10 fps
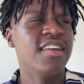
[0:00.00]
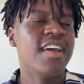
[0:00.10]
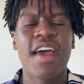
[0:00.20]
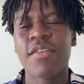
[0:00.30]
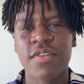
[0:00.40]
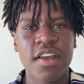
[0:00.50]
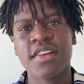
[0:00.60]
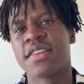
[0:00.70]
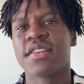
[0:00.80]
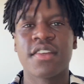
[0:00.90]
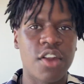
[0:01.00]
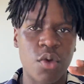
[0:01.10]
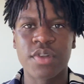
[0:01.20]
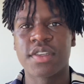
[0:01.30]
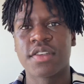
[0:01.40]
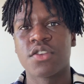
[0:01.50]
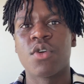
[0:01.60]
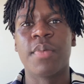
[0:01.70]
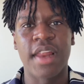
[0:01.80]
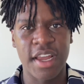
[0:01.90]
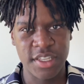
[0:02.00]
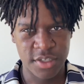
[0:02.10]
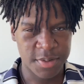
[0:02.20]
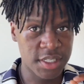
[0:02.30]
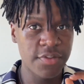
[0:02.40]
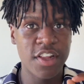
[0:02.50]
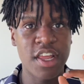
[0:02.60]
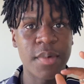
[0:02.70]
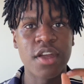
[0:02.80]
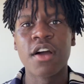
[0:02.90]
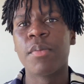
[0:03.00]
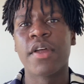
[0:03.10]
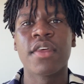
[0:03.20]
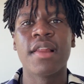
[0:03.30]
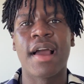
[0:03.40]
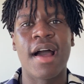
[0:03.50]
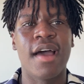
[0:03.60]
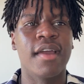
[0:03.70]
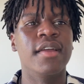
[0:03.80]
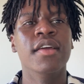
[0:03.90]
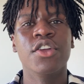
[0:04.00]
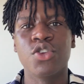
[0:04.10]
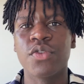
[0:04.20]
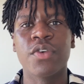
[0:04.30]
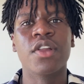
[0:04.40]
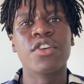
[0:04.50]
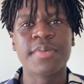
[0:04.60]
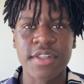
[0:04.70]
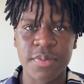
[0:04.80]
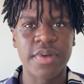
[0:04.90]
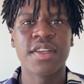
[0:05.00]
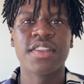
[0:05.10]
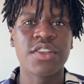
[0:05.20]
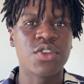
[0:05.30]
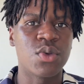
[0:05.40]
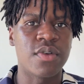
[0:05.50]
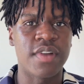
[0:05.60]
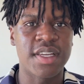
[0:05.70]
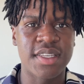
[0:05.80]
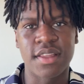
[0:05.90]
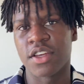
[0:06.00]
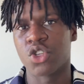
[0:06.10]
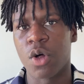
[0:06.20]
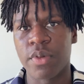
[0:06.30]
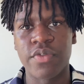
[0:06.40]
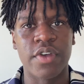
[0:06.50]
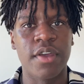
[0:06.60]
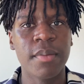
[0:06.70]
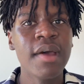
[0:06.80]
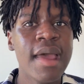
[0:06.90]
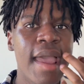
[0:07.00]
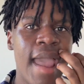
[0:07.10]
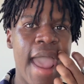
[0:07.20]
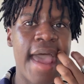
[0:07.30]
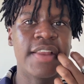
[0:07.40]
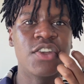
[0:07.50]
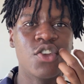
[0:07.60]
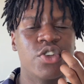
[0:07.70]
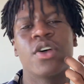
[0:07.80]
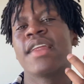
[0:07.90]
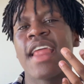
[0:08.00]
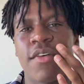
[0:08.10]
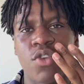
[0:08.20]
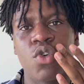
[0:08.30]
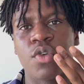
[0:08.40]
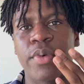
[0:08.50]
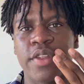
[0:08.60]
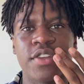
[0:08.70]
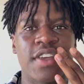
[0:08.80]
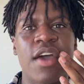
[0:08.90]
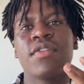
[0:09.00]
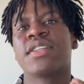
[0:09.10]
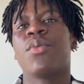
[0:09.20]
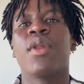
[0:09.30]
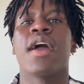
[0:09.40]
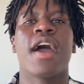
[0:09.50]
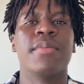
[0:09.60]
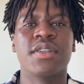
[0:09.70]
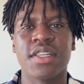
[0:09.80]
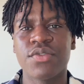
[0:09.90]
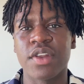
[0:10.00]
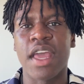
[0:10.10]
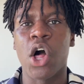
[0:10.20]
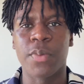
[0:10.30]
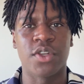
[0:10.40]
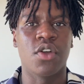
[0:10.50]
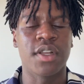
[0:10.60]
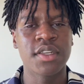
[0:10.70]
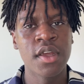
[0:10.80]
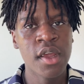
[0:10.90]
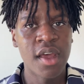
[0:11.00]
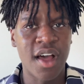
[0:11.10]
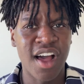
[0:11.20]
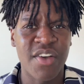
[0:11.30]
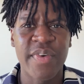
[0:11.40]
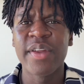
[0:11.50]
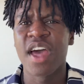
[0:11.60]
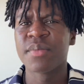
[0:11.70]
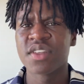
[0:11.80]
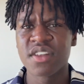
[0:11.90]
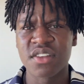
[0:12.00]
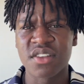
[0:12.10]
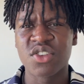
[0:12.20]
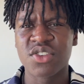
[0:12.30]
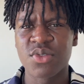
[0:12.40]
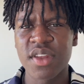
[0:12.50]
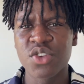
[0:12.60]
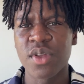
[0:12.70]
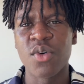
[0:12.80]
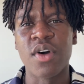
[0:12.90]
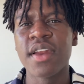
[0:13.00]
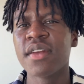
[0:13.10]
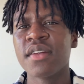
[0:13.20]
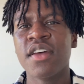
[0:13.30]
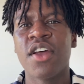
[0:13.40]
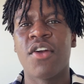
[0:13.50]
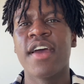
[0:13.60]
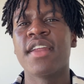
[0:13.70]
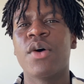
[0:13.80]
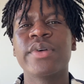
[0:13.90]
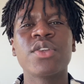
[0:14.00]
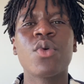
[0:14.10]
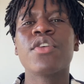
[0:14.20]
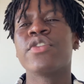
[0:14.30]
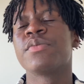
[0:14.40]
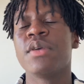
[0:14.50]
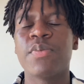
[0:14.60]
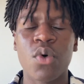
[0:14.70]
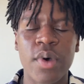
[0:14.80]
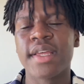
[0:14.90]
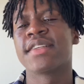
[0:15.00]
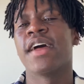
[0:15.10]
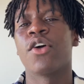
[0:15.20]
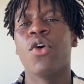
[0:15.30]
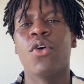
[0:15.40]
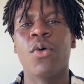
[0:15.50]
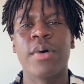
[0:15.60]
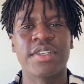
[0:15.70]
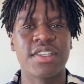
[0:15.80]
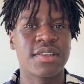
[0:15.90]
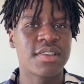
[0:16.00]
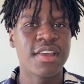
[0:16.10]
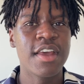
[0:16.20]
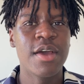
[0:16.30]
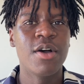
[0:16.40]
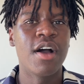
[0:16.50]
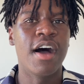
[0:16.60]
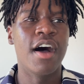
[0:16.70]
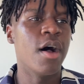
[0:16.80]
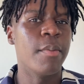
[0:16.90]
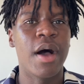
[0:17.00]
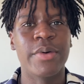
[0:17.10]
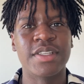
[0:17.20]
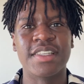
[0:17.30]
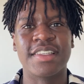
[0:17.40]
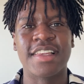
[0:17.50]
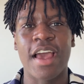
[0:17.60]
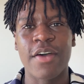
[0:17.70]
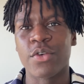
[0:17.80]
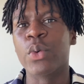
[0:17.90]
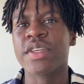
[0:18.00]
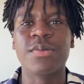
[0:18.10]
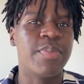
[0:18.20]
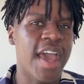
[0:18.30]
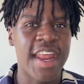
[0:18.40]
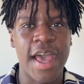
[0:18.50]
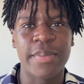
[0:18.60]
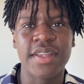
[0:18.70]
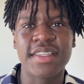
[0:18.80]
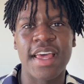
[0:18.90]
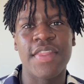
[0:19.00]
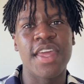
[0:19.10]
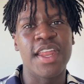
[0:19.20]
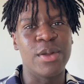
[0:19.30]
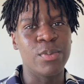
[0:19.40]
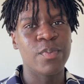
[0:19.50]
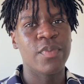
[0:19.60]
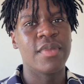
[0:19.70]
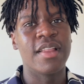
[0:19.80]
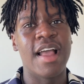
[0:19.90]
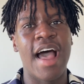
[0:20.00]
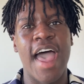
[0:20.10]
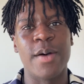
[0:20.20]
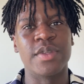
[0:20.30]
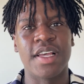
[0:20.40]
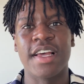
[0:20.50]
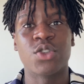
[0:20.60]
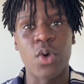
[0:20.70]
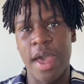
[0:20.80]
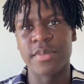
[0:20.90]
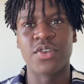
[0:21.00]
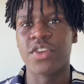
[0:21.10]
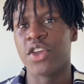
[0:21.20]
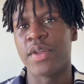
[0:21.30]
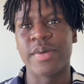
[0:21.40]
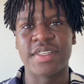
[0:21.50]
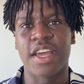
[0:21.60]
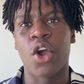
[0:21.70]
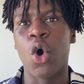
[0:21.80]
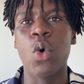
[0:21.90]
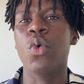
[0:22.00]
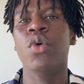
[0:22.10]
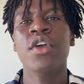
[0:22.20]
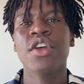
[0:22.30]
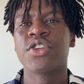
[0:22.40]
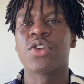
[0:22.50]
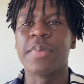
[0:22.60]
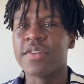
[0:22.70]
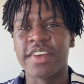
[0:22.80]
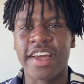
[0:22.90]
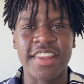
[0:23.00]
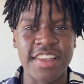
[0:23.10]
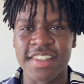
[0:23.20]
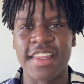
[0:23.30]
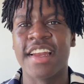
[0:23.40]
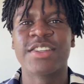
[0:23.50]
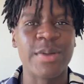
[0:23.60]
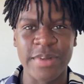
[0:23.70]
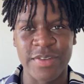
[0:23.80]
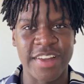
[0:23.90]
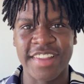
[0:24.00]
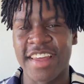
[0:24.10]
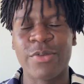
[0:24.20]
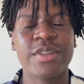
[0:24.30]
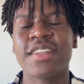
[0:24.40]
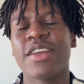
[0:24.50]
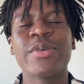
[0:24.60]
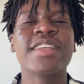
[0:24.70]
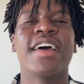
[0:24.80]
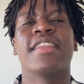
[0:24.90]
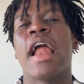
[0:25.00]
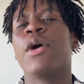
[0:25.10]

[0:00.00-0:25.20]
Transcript: I have a younger sister and an older sister as well, but like specifically my younger brother, like I do feel the responsibility to sort of like set the example for him. And so I didn't have an older brother, so having someone like Hamza definitely helped a lot. I found Hamza in 2021. Right? I wasn't one of those people where it's like, oh, I was having all these bad habits, and then I saw a Hamza video and he was like, oh, stop living like this, and then I stopped living like that. It wasn't like that.